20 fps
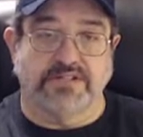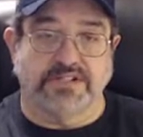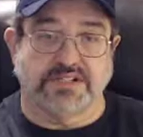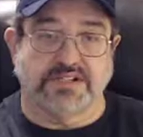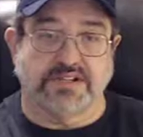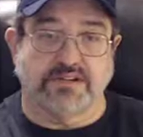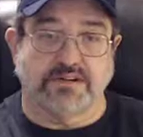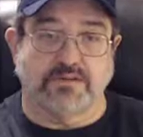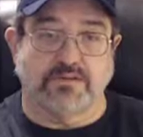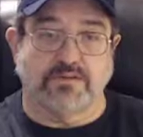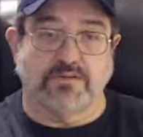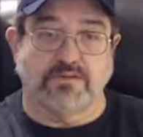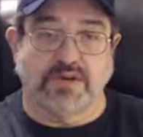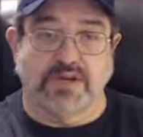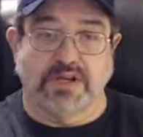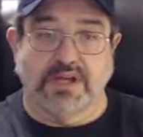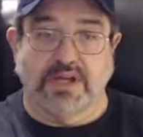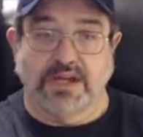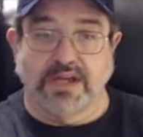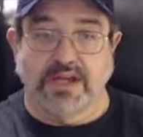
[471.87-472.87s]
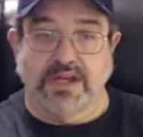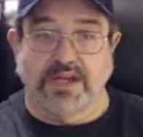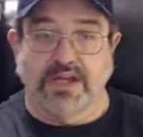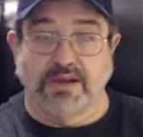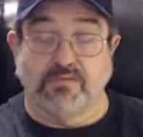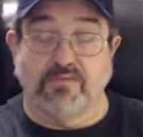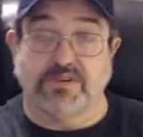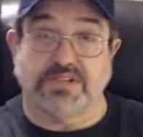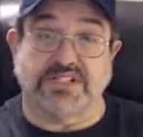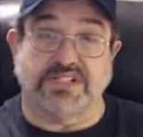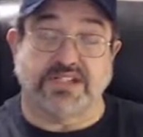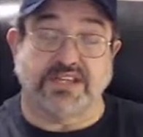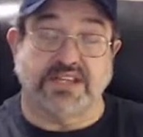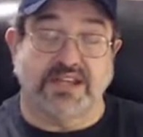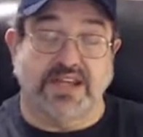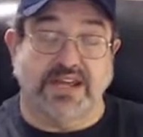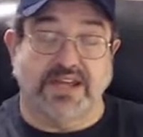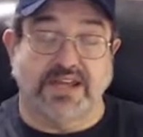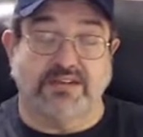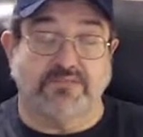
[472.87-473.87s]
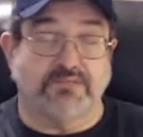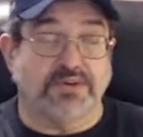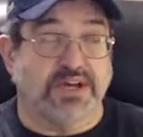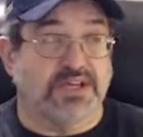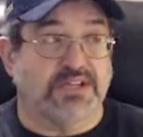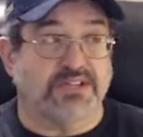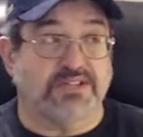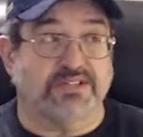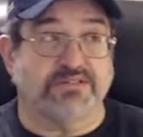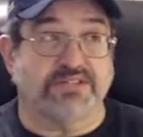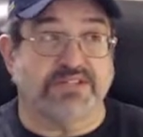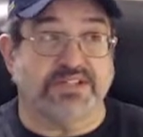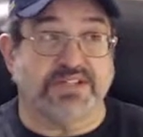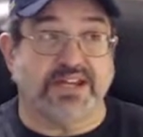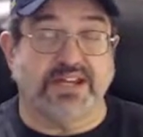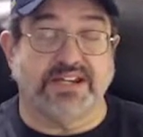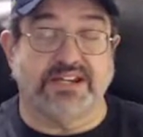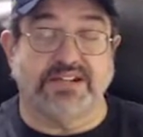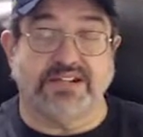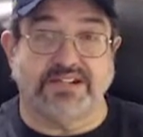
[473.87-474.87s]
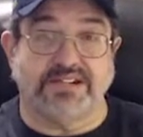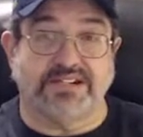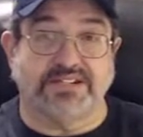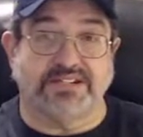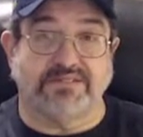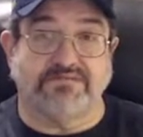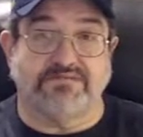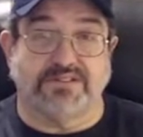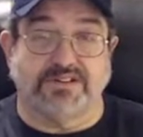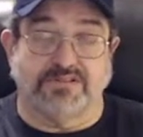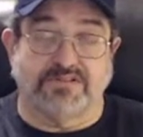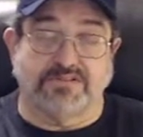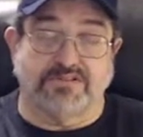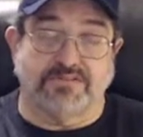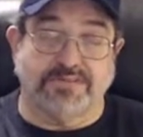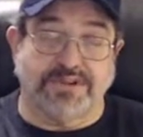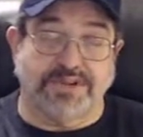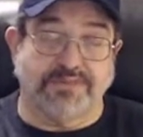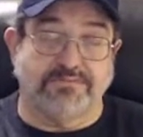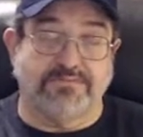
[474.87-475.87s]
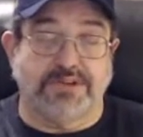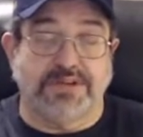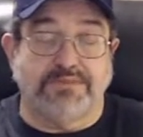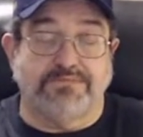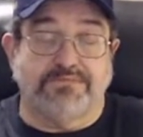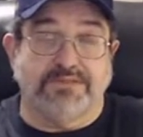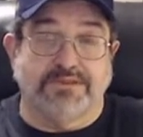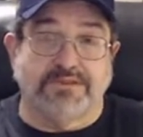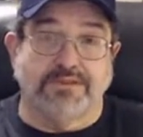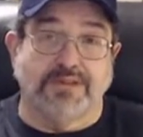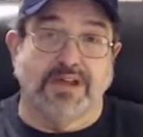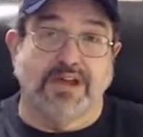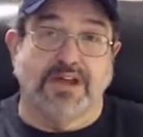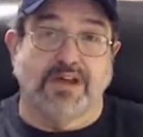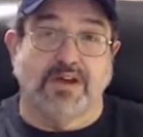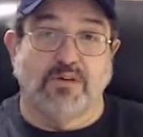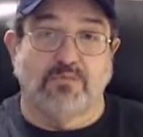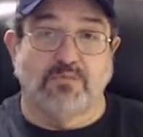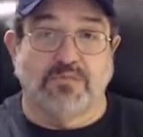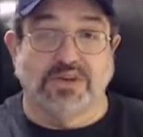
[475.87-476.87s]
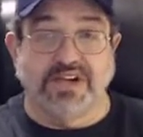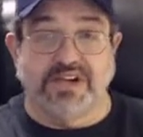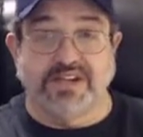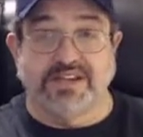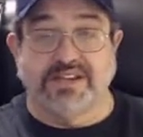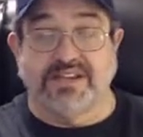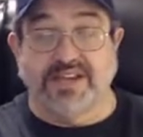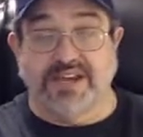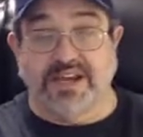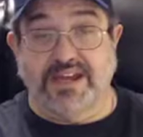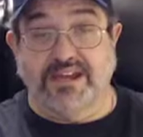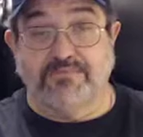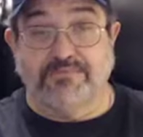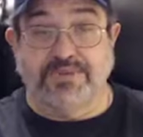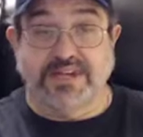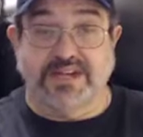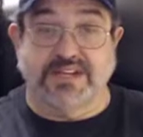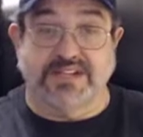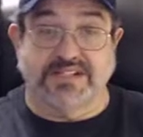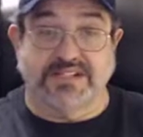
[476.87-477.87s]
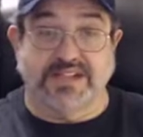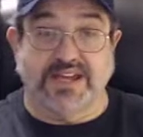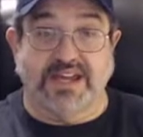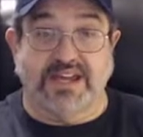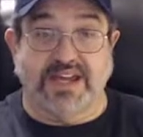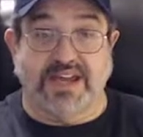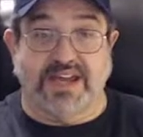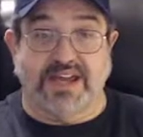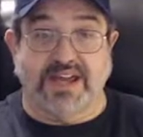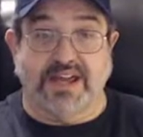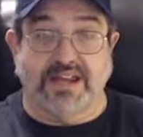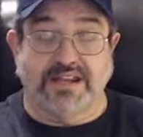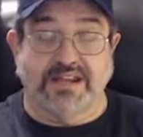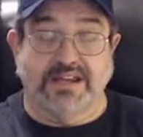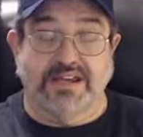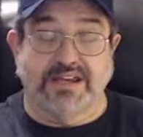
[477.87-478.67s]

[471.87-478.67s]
So it wasn't diet by association, as I've told so many people, but because I had